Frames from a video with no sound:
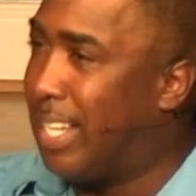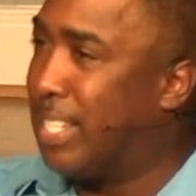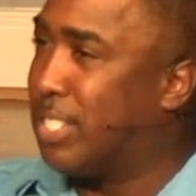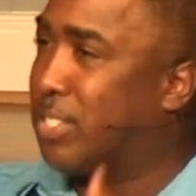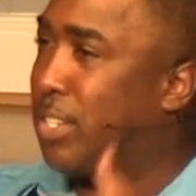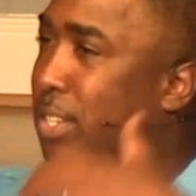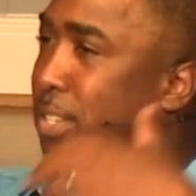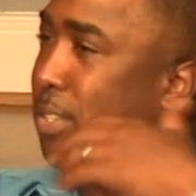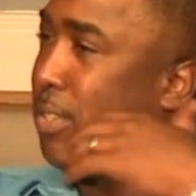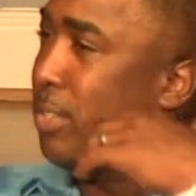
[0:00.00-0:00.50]
in
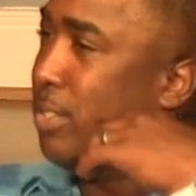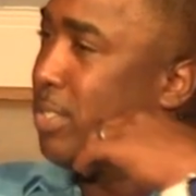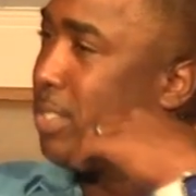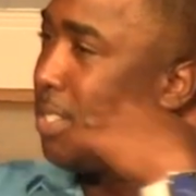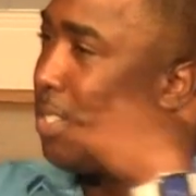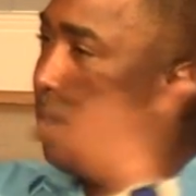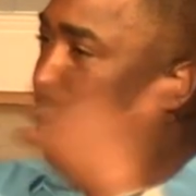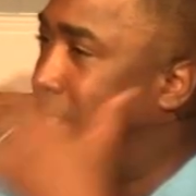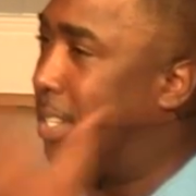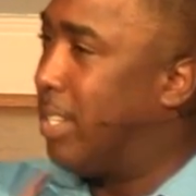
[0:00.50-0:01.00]
each
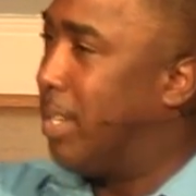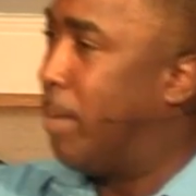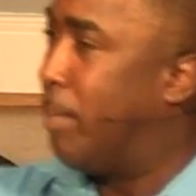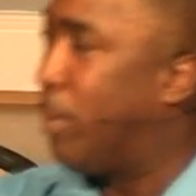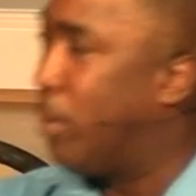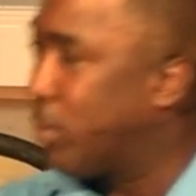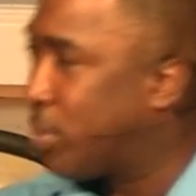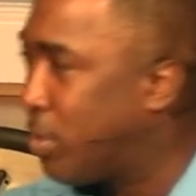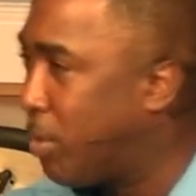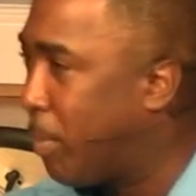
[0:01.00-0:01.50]
other's
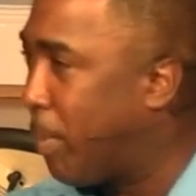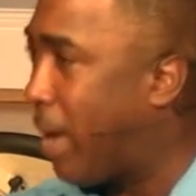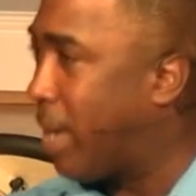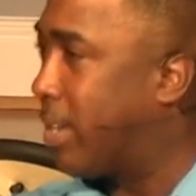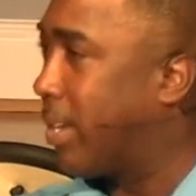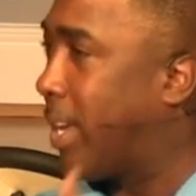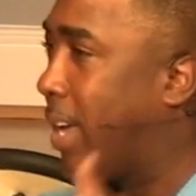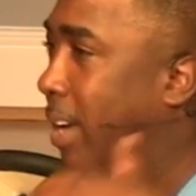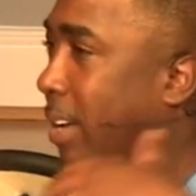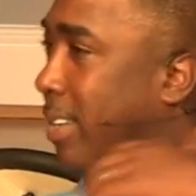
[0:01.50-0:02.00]
emotional
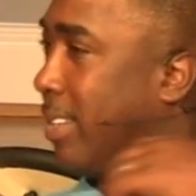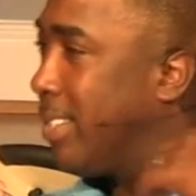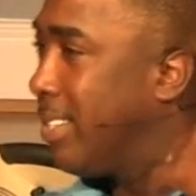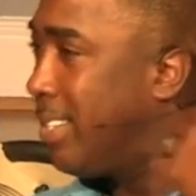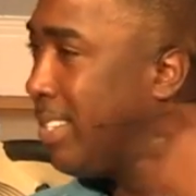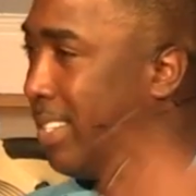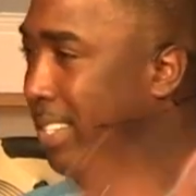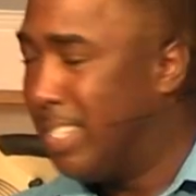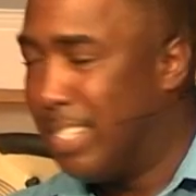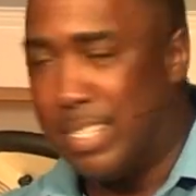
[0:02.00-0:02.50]
bank account.
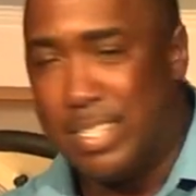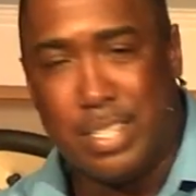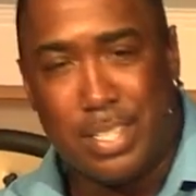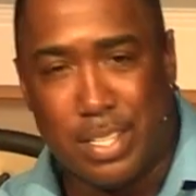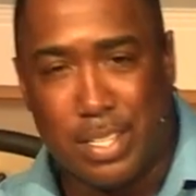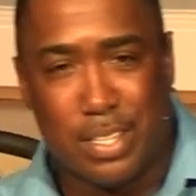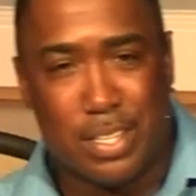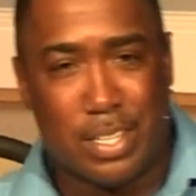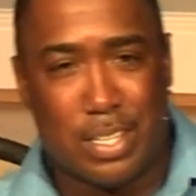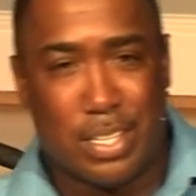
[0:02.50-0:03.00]

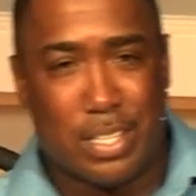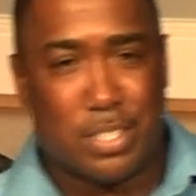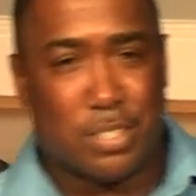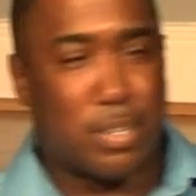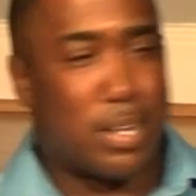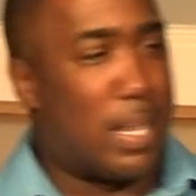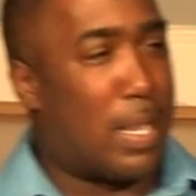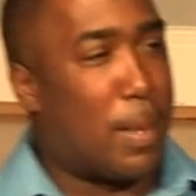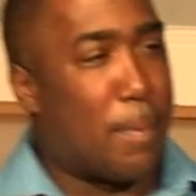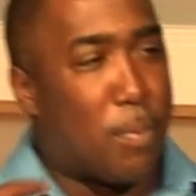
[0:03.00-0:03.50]

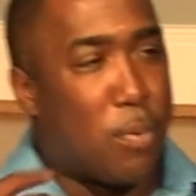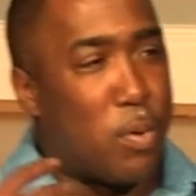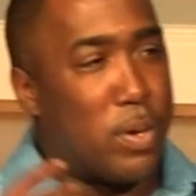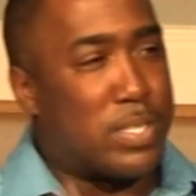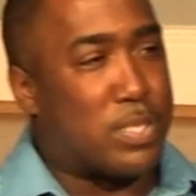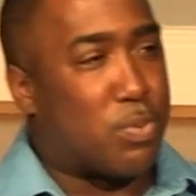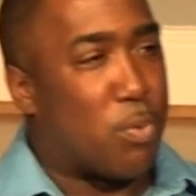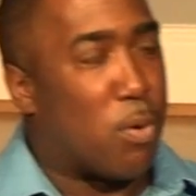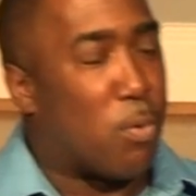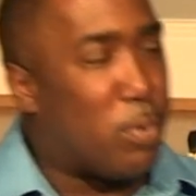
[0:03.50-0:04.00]
So that at
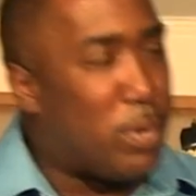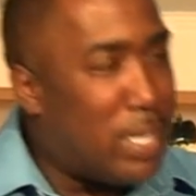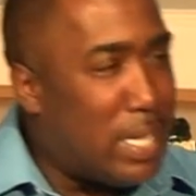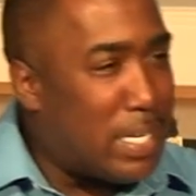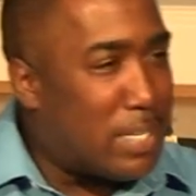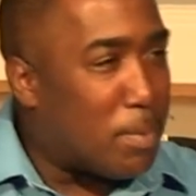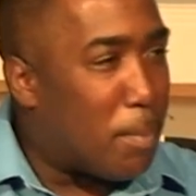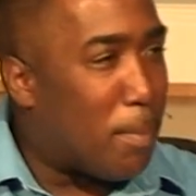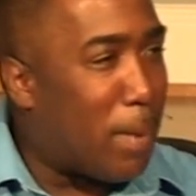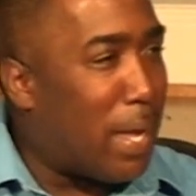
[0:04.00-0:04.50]
points where we
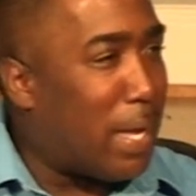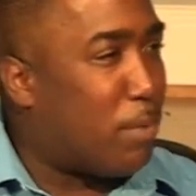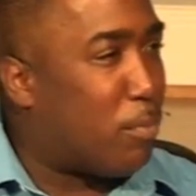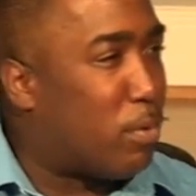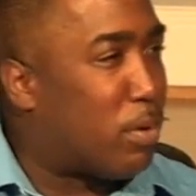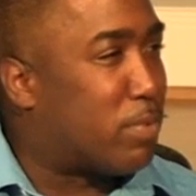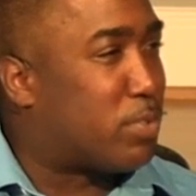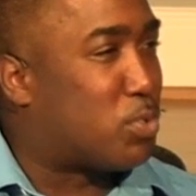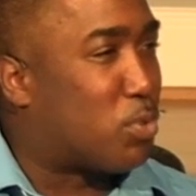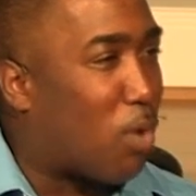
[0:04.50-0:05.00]
need to
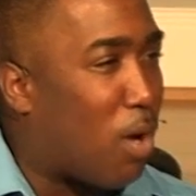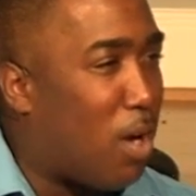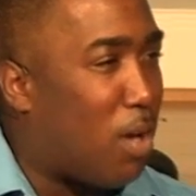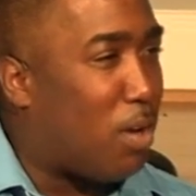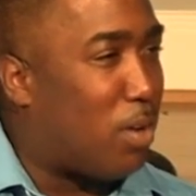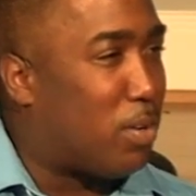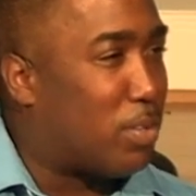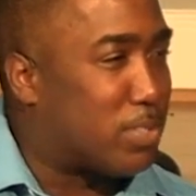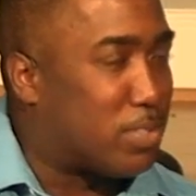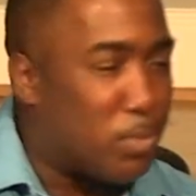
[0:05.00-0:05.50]
make
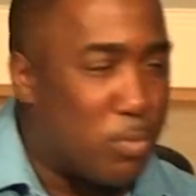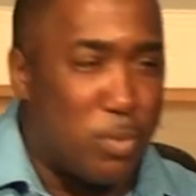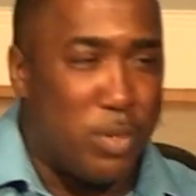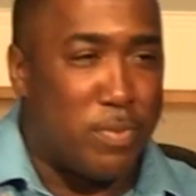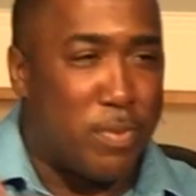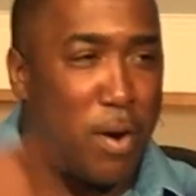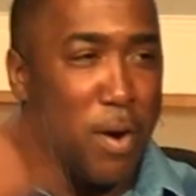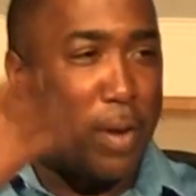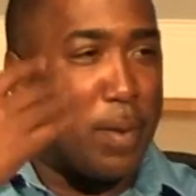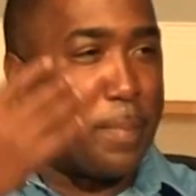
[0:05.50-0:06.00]
withdrawals,
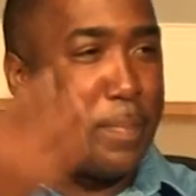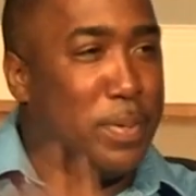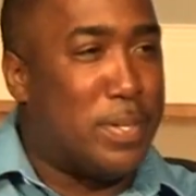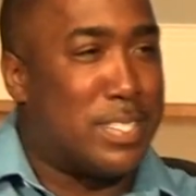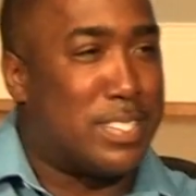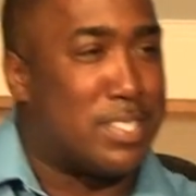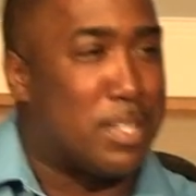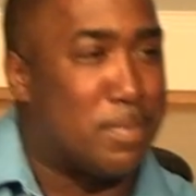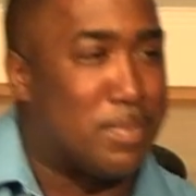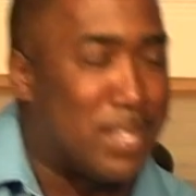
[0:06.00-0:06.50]
we've already
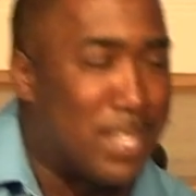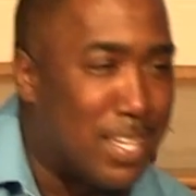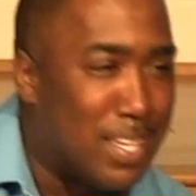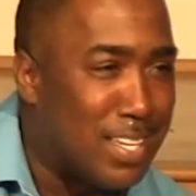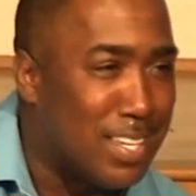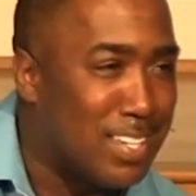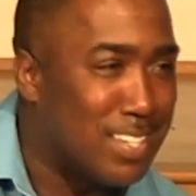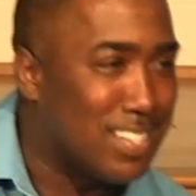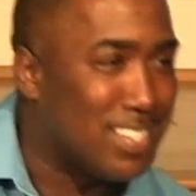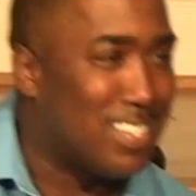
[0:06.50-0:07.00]
put something
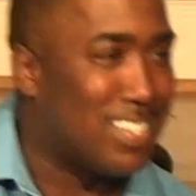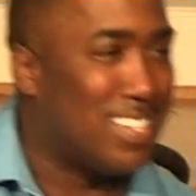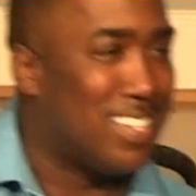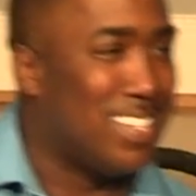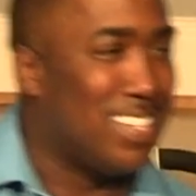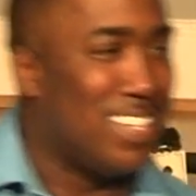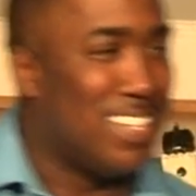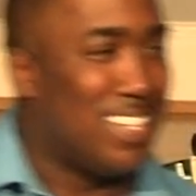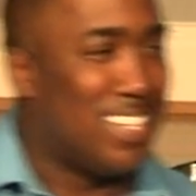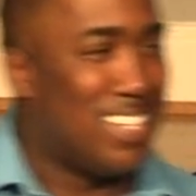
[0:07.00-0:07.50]
in.
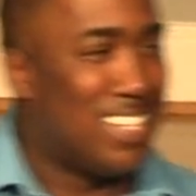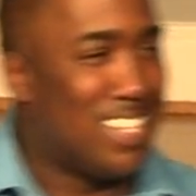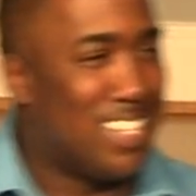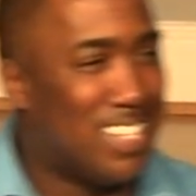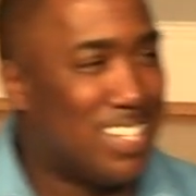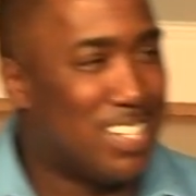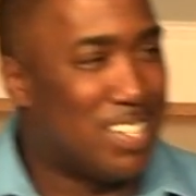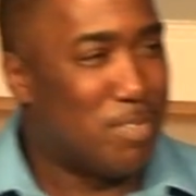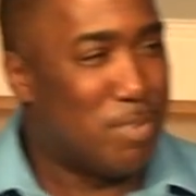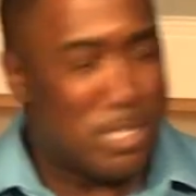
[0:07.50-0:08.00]

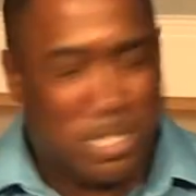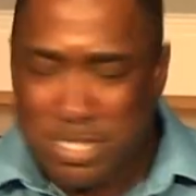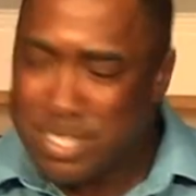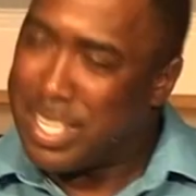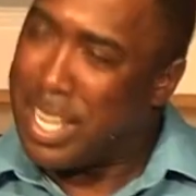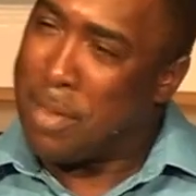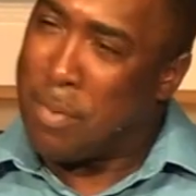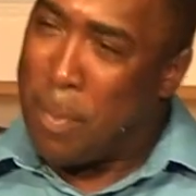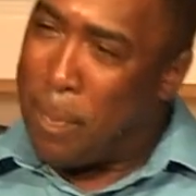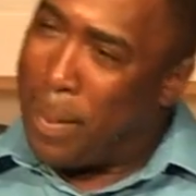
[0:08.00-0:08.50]
Which you
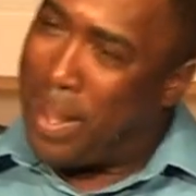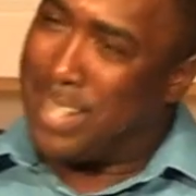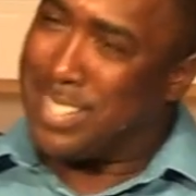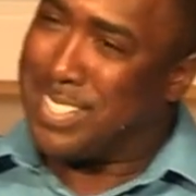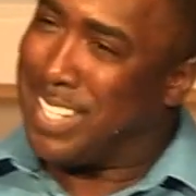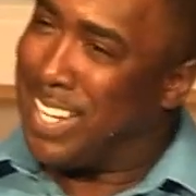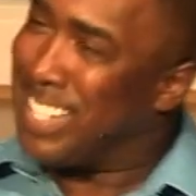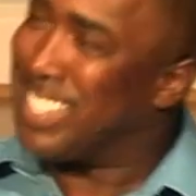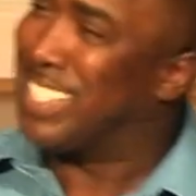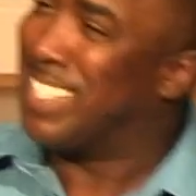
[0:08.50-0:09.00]
say, well,
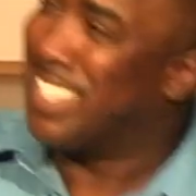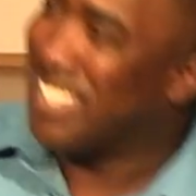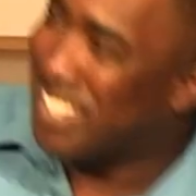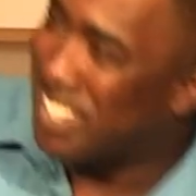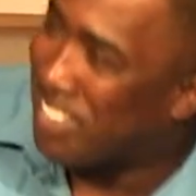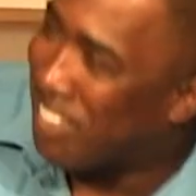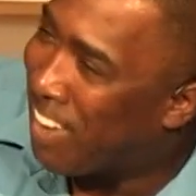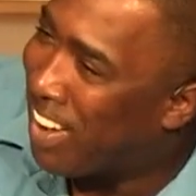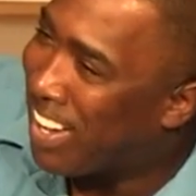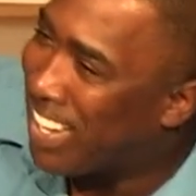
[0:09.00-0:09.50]
Pastor, that's
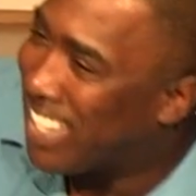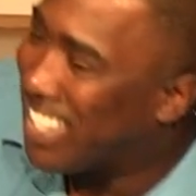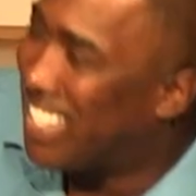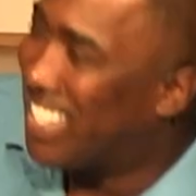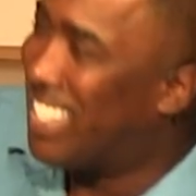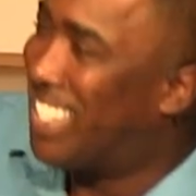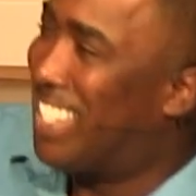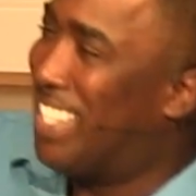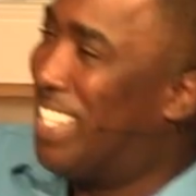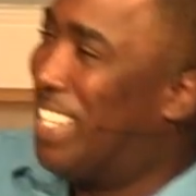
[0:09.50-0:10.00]
good, right?
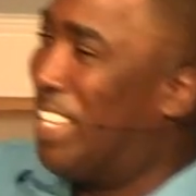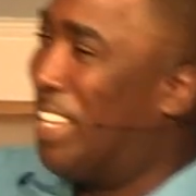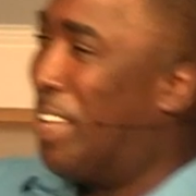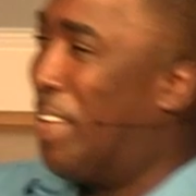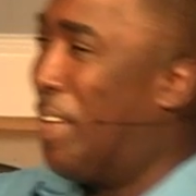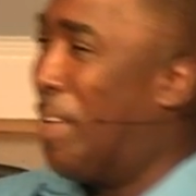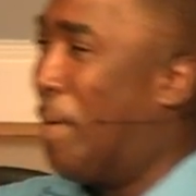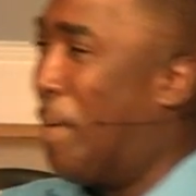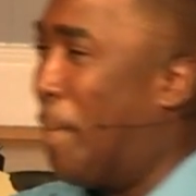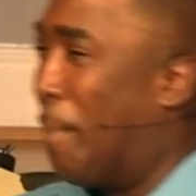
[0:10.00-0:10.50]

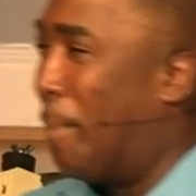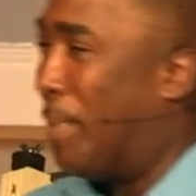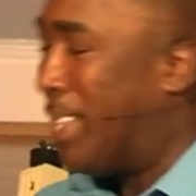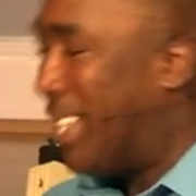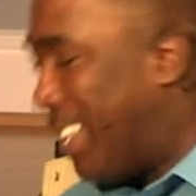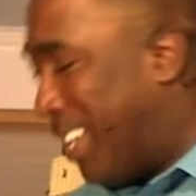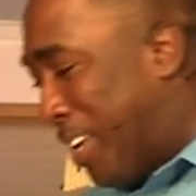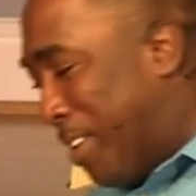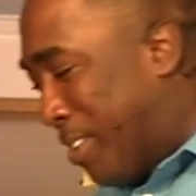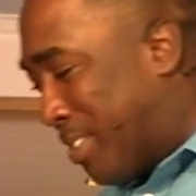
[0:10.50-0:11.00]
But
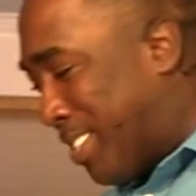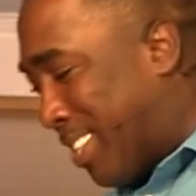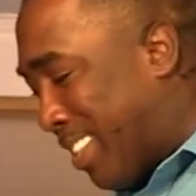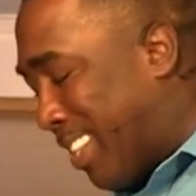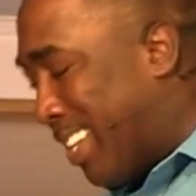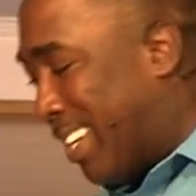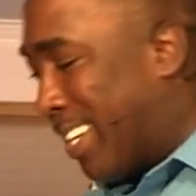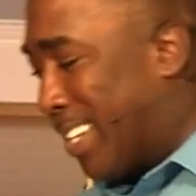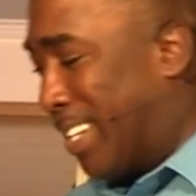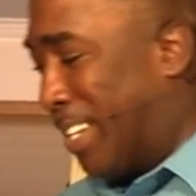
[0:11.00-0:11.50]
then here's the
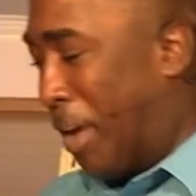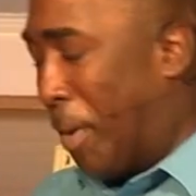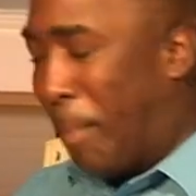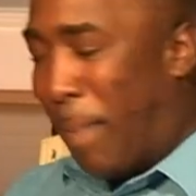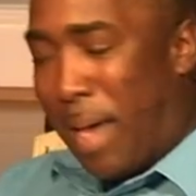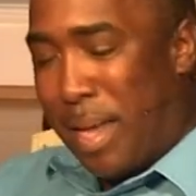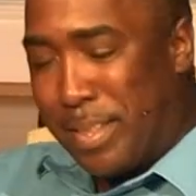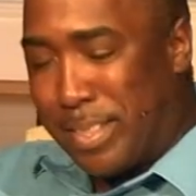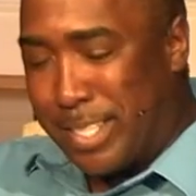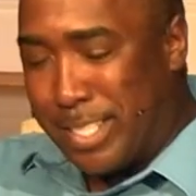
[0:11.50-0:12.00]
thing
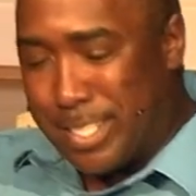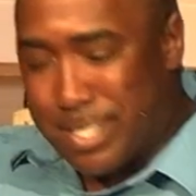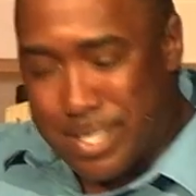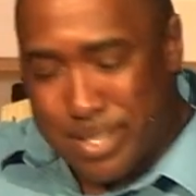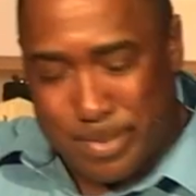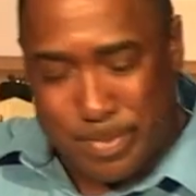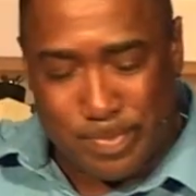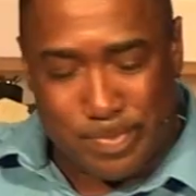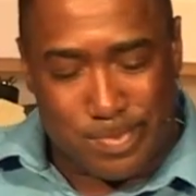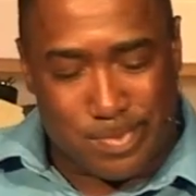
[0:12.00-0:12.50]
about this.